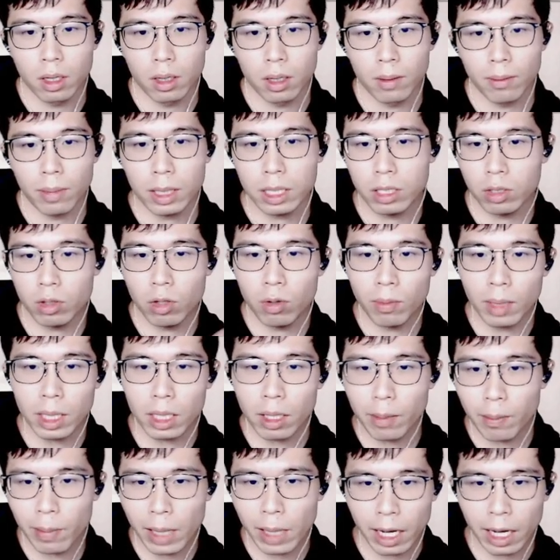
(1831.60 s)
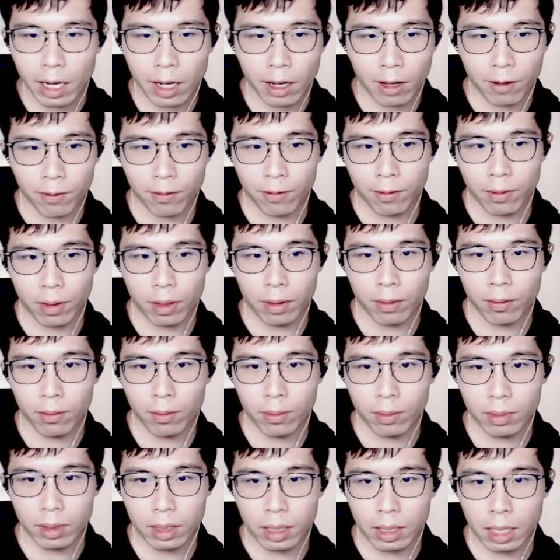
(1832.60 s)
But no matter black have
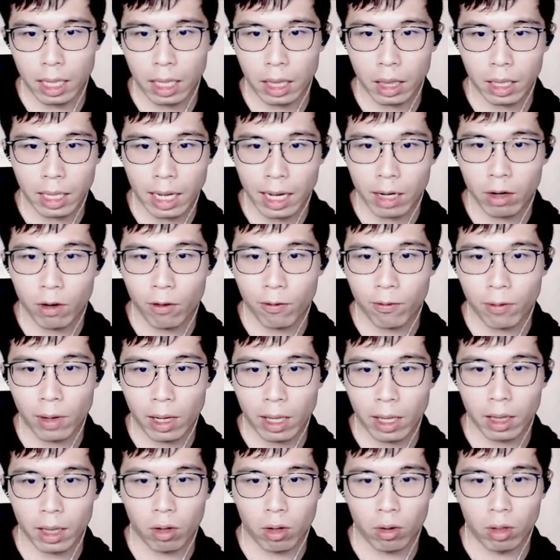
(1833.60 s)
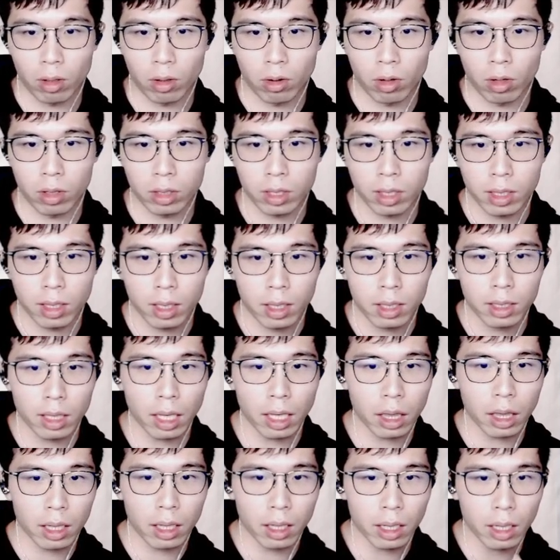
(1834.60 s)
this kind of friends or not,
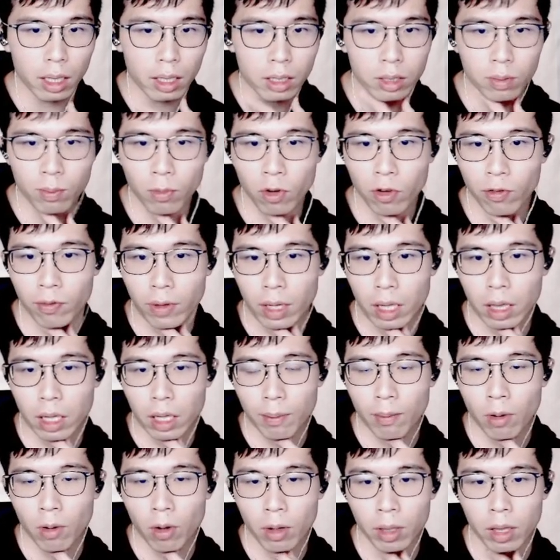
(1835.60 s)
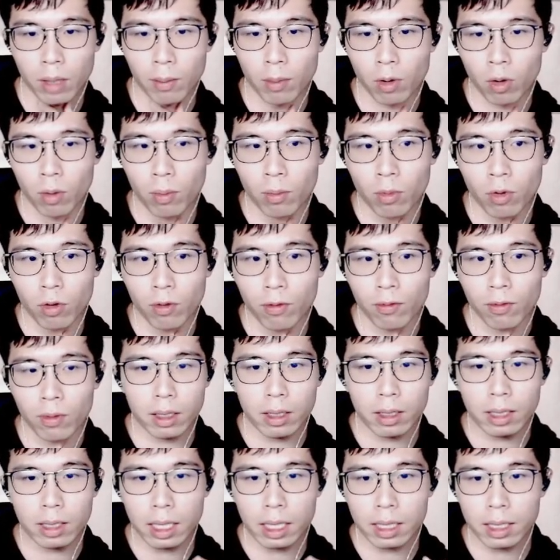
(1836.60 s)
this knight move is a possible move
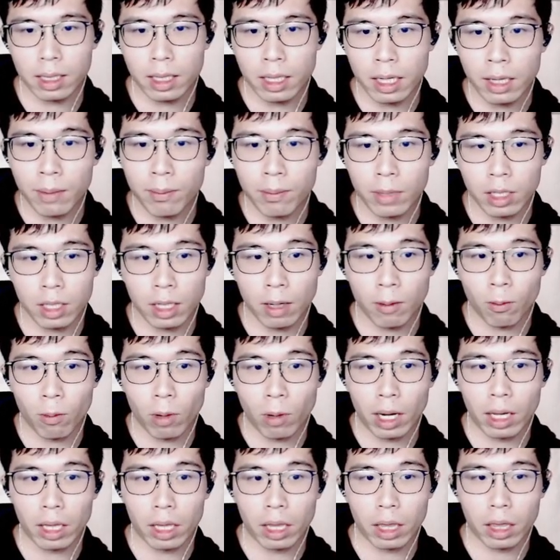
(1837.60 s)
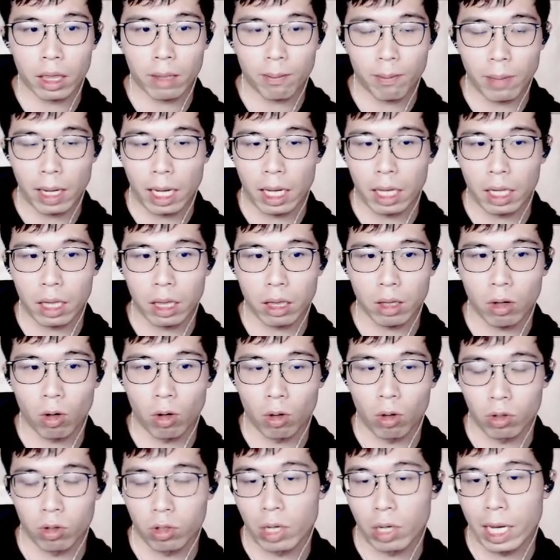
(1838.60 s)
that limits white space
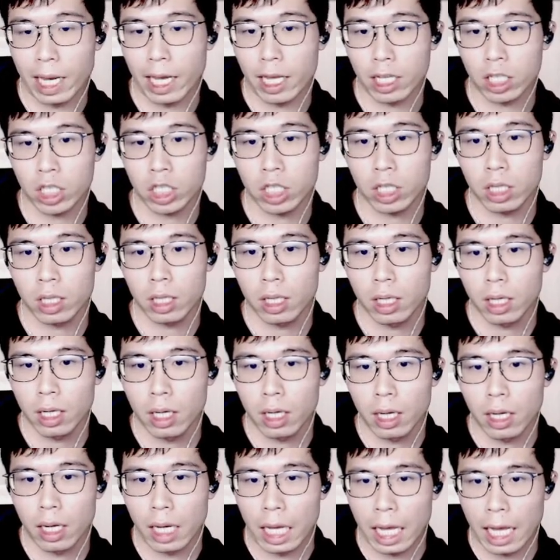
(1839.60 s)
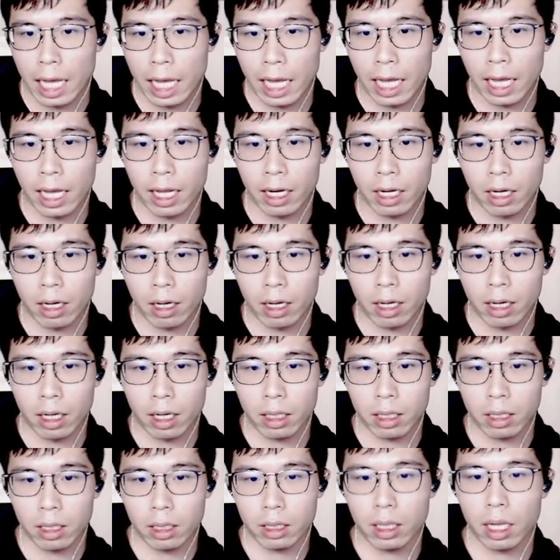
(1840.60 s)
on the edge. And
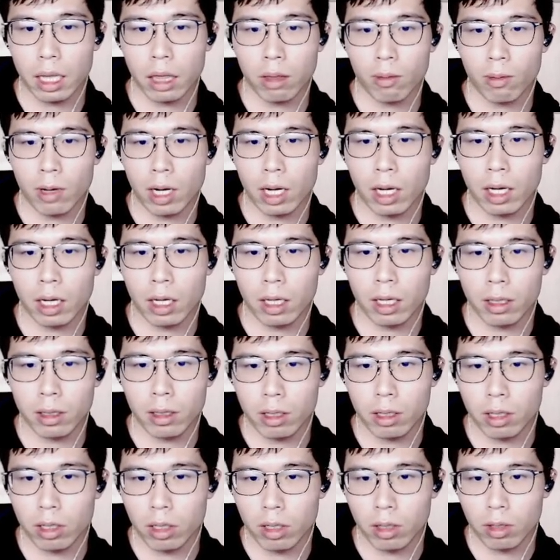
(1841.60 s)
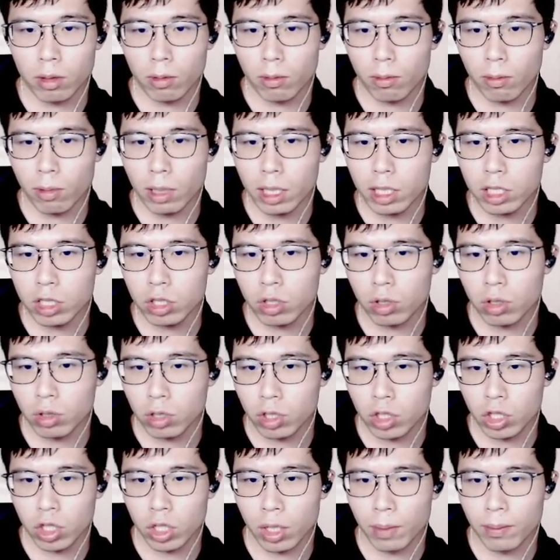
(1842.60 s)
that's why white
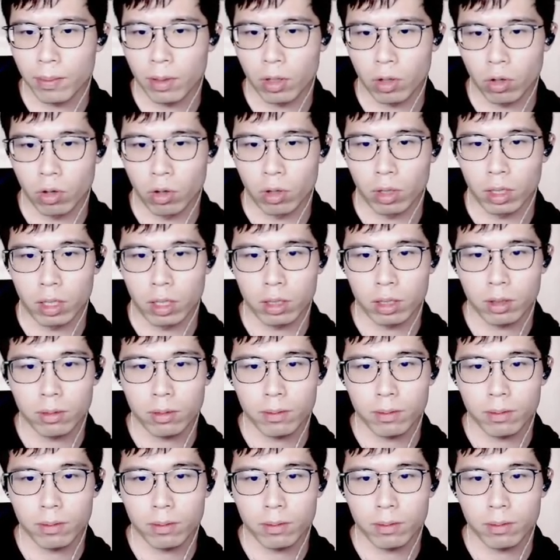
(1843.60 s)
should jump earlier.